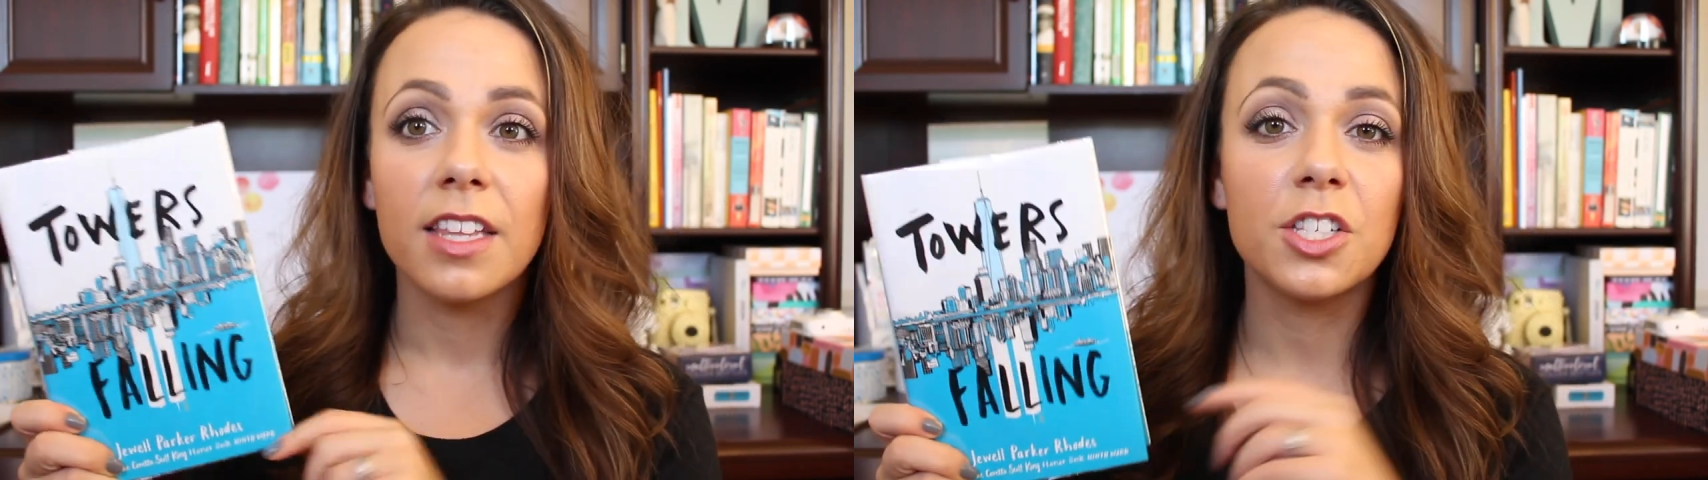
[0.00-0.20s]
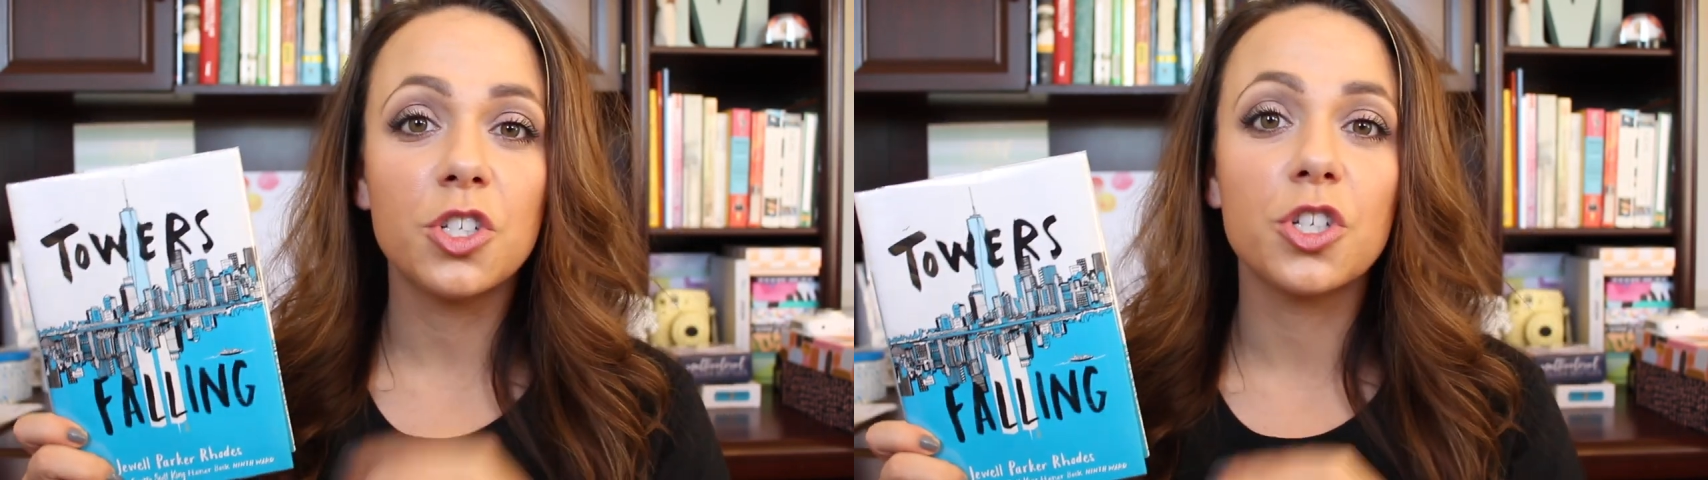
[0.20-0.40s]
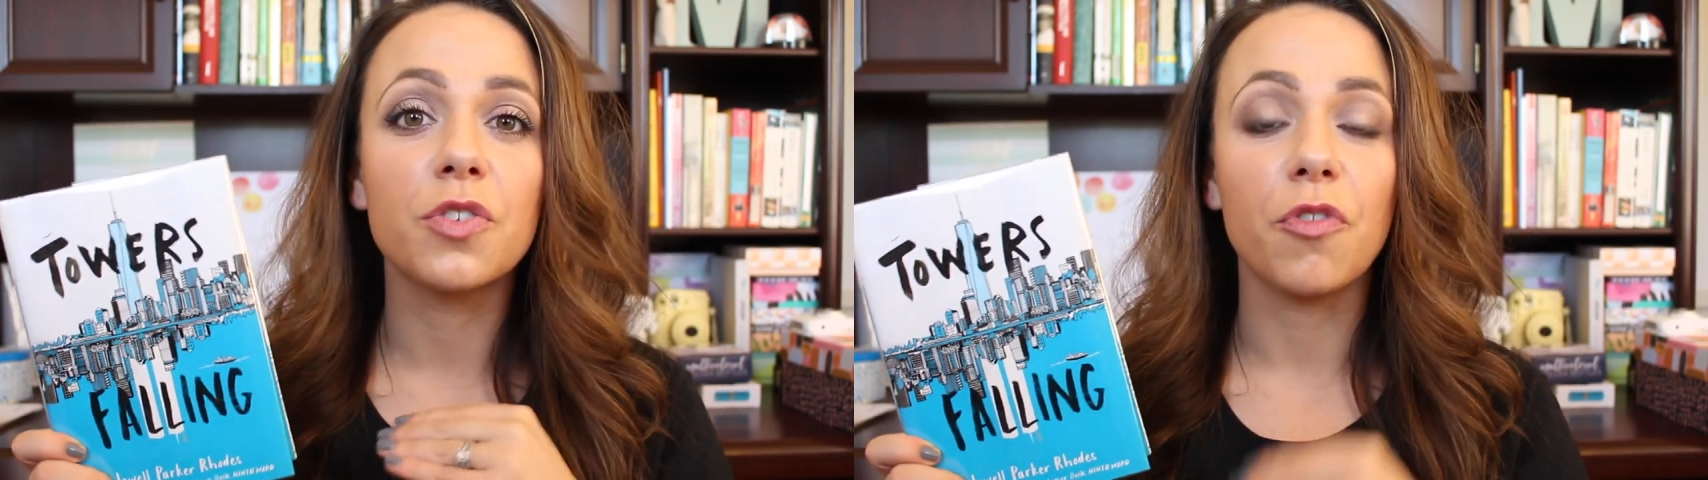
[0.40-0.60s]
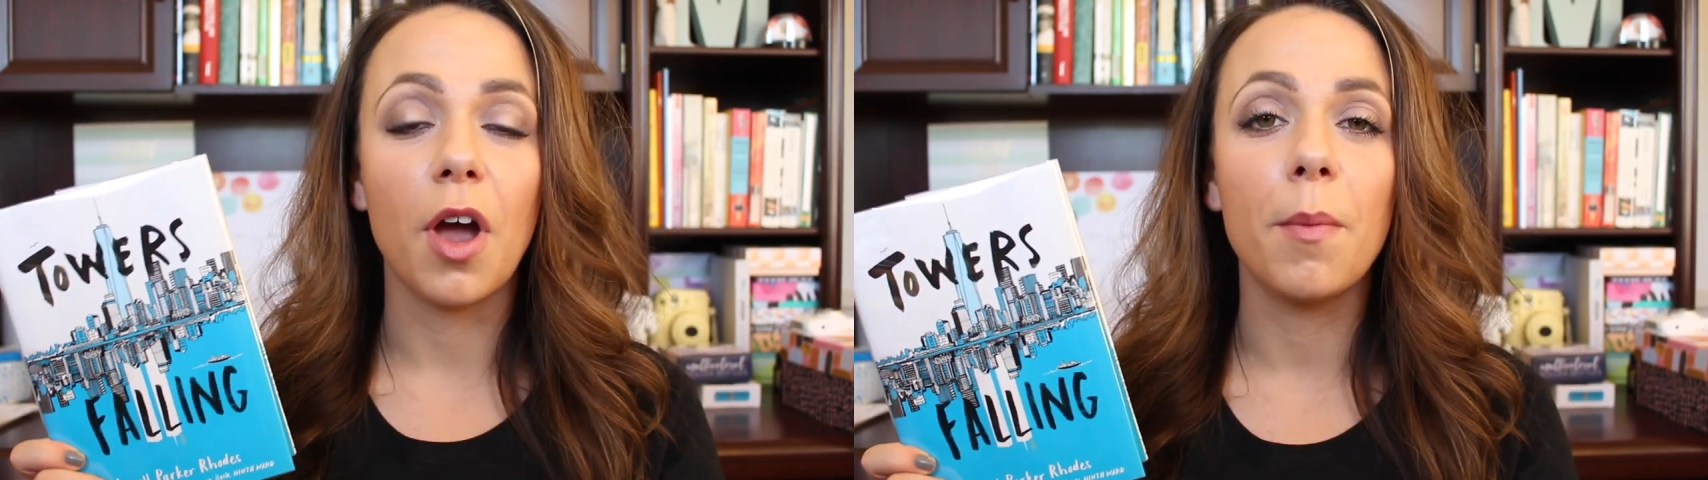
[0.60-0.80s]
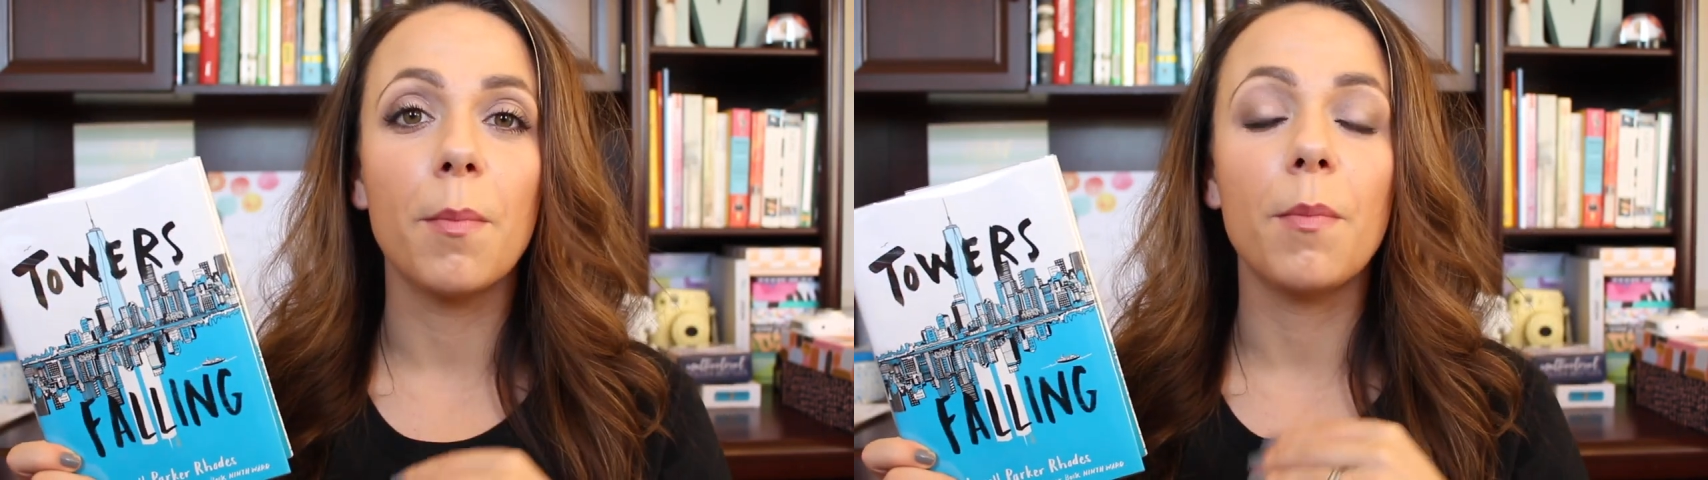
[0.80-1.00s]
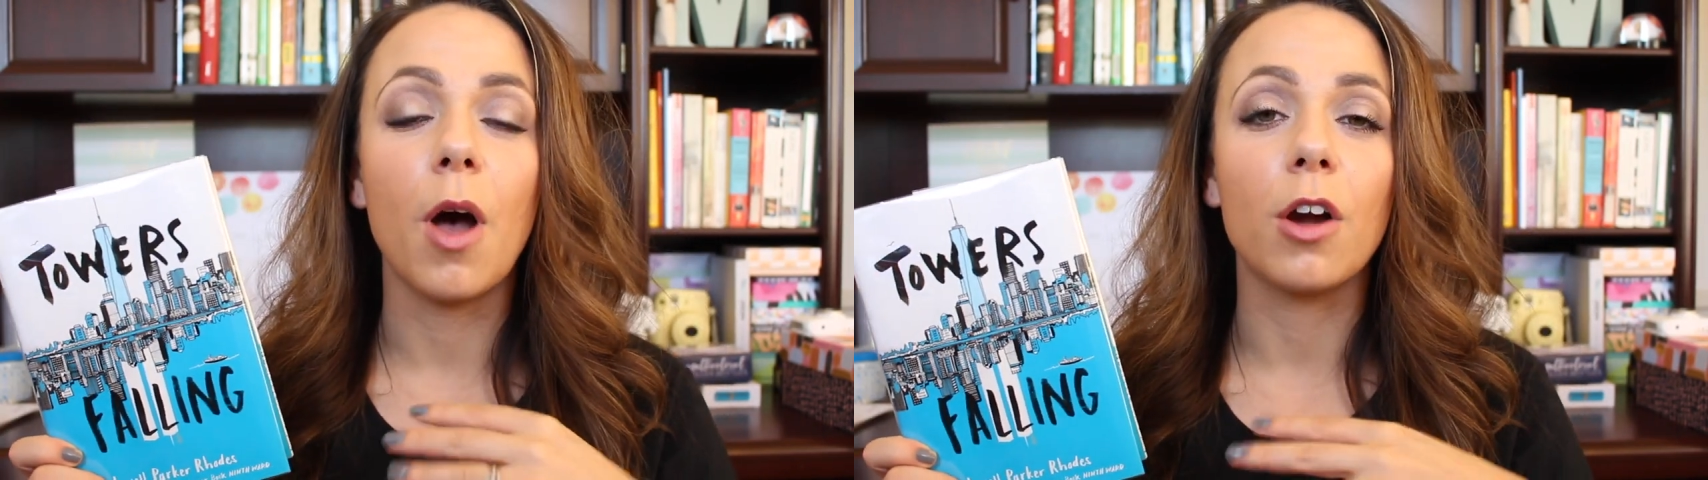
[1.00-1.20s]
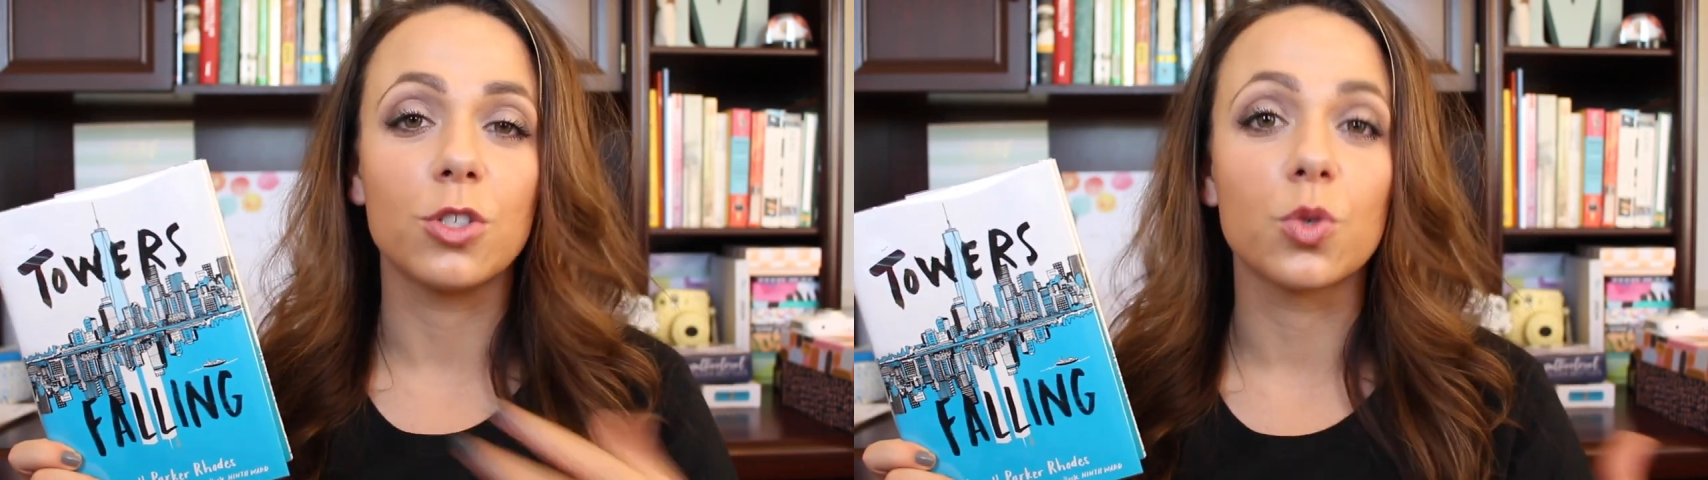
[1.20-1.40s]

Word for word: This is just from our